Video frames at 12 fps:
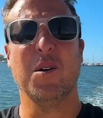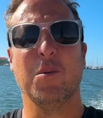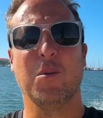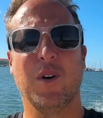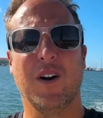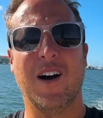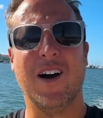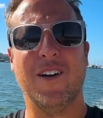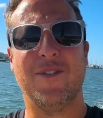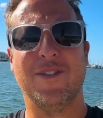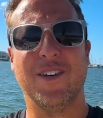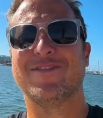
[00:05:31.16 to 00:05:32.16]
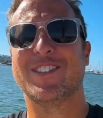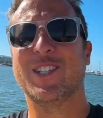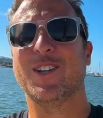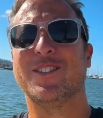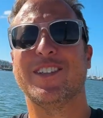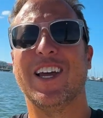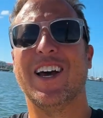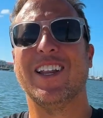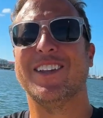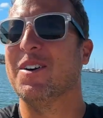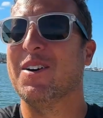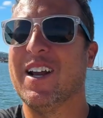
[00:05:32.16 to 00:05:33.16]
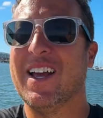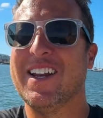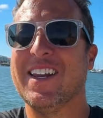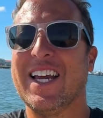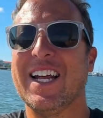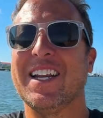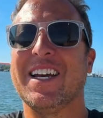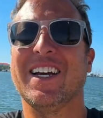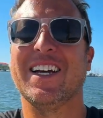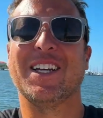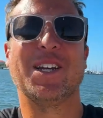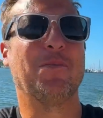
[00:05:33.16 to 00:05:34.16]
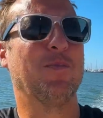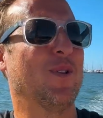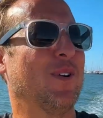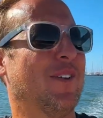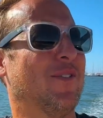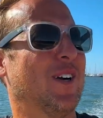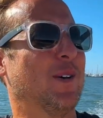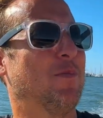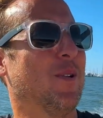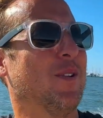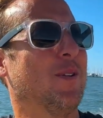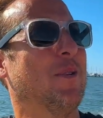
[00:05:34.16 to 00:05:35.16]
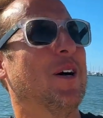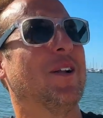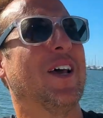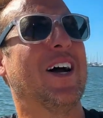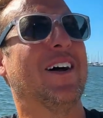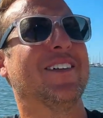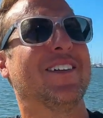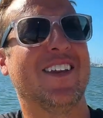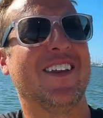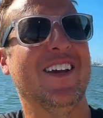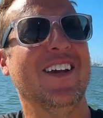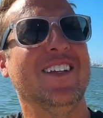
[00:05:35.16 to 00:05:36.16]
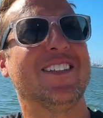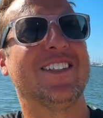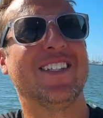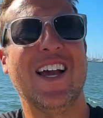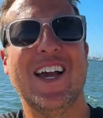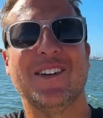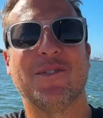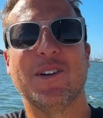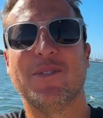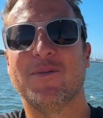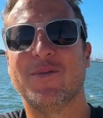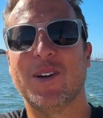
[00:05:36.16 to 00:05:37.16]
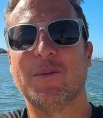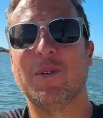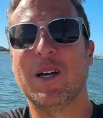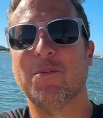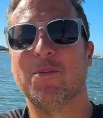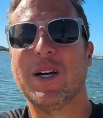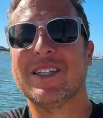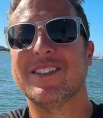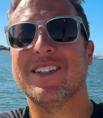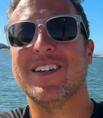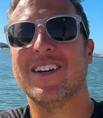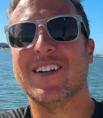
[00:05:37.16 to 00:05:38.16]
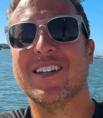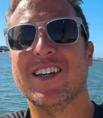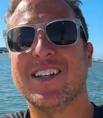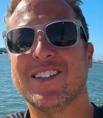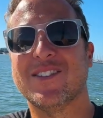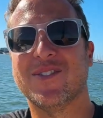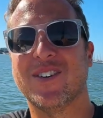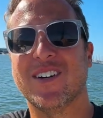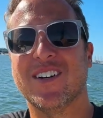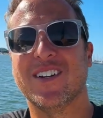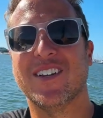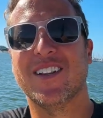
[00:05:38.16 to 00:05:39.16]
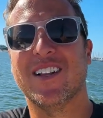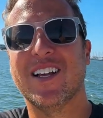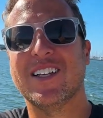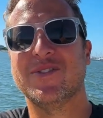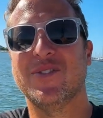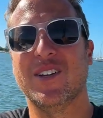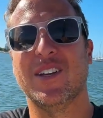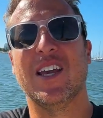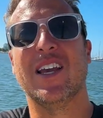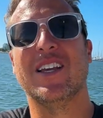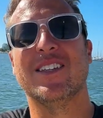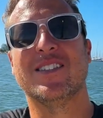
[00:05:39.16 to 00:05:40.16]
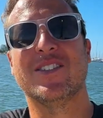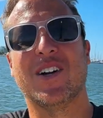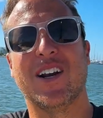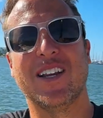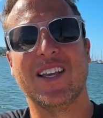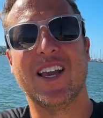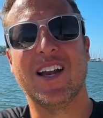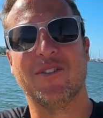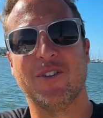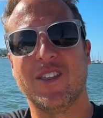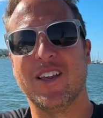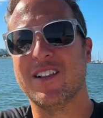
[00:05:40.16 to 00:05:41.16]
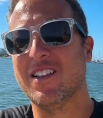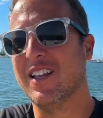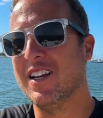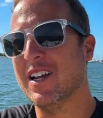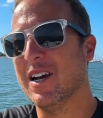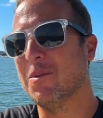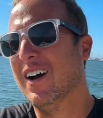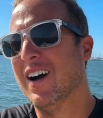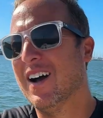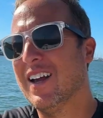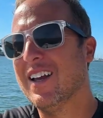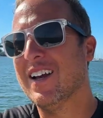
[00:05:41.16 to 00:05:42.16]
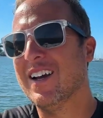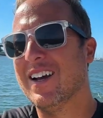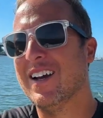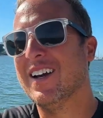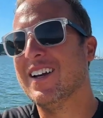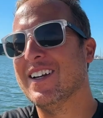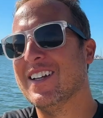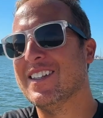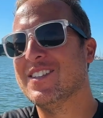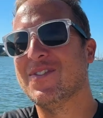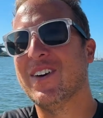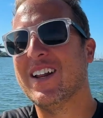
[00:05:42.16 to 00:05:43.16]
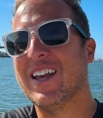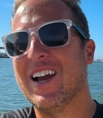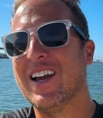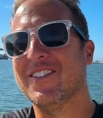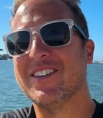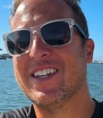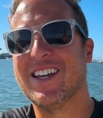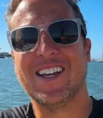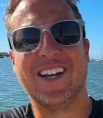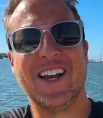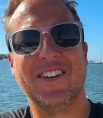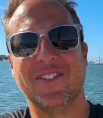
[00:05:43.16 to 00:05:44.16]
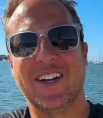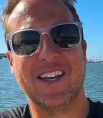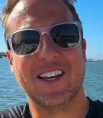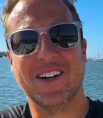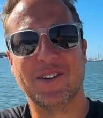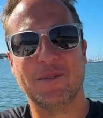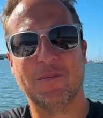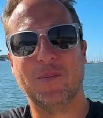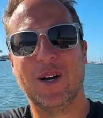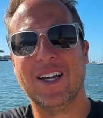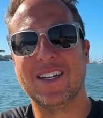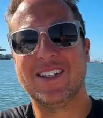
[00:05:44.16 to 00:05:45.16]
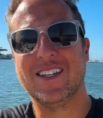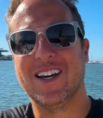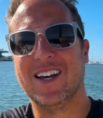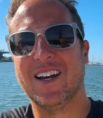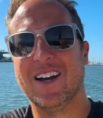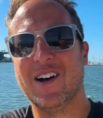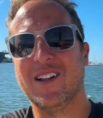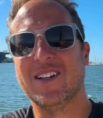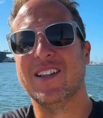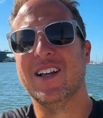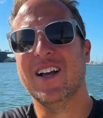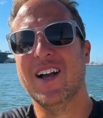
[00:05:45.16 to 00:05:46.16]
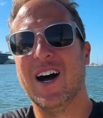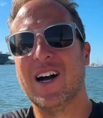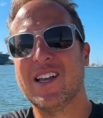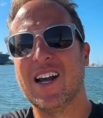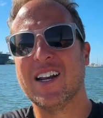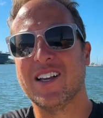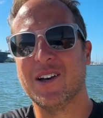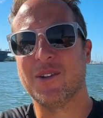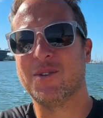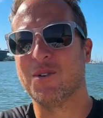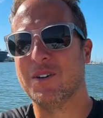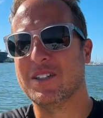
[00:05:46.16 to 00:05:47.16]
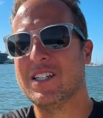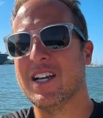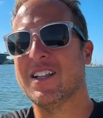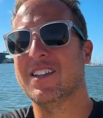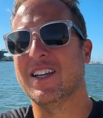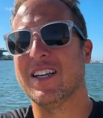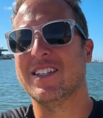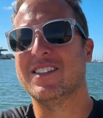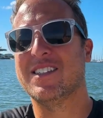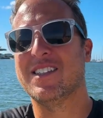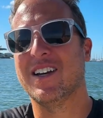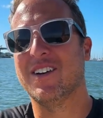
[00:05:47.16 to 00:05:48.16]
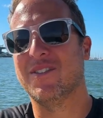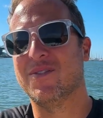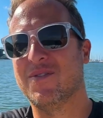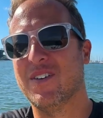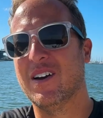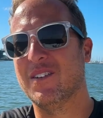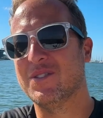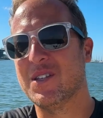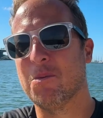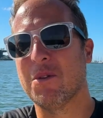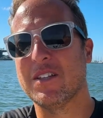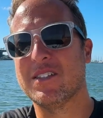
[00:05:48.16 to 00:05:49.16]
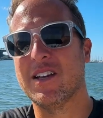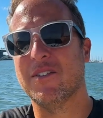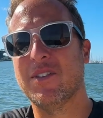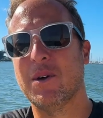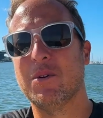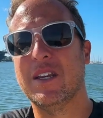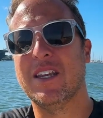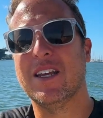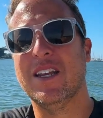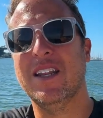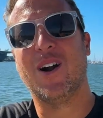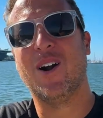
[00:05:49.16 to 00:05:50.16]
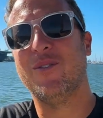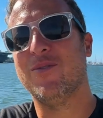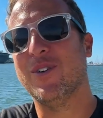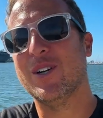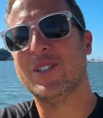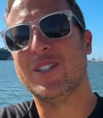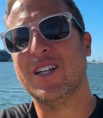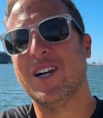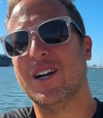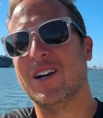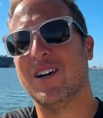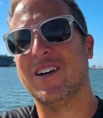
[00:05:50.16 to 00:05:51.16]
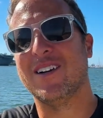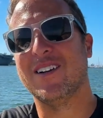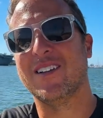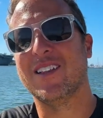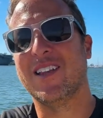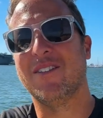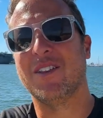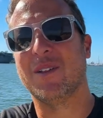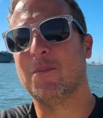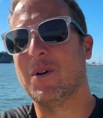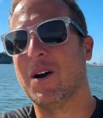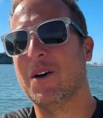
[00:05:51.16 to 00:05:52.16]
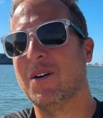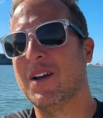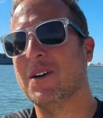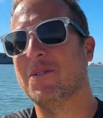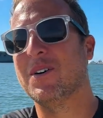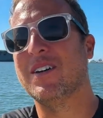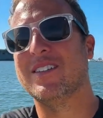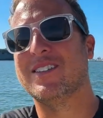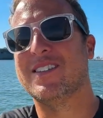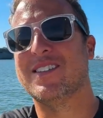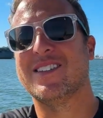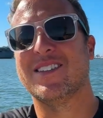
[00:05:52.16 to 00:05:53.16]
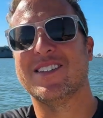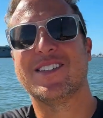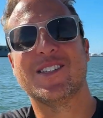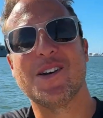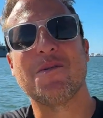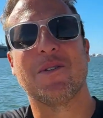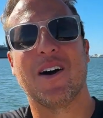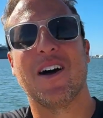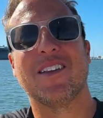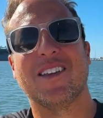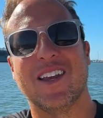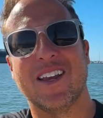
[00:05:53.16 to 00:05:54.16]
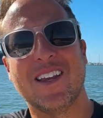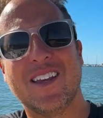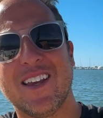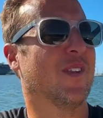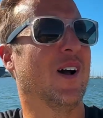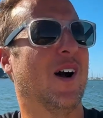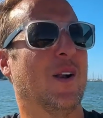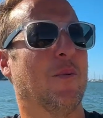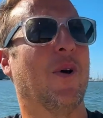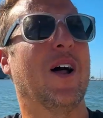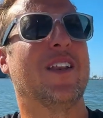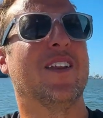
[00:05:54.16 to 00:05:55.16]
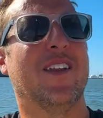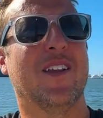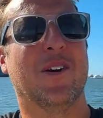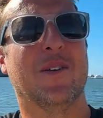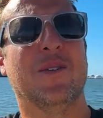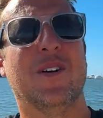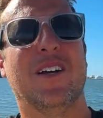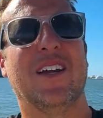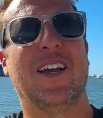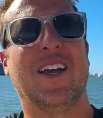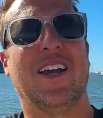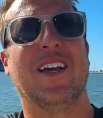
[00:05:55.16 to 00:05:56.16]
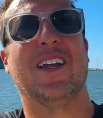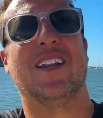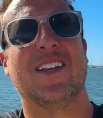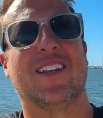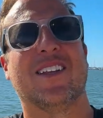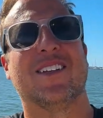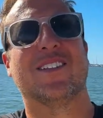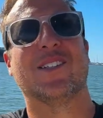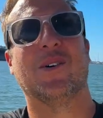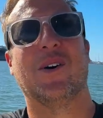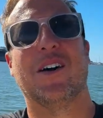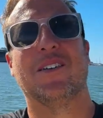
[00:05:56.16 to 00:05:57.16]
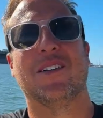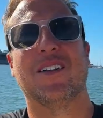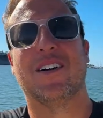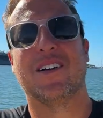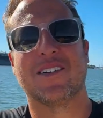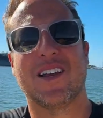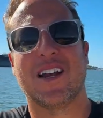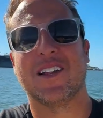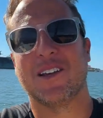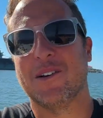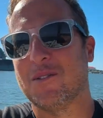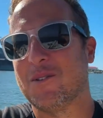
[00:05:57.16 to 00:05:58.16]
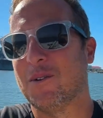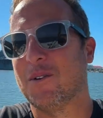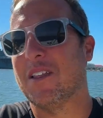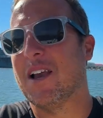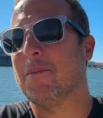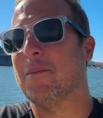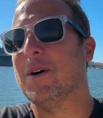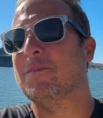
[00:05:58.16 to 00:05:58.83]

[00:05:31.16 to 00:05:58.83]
We're off. So sad. We're heading down to Cooper River to pull the boat out. Yeah, it's sad. We've been busting our tails for the last few days trying to get everything cleaned up. It's funny, I haven't taken any video, but I'll kind of go through a checklist of some of the stuff that we did. Our first year leaving the boat, it was so daunting on what to do, and so I'll kind of go through that. But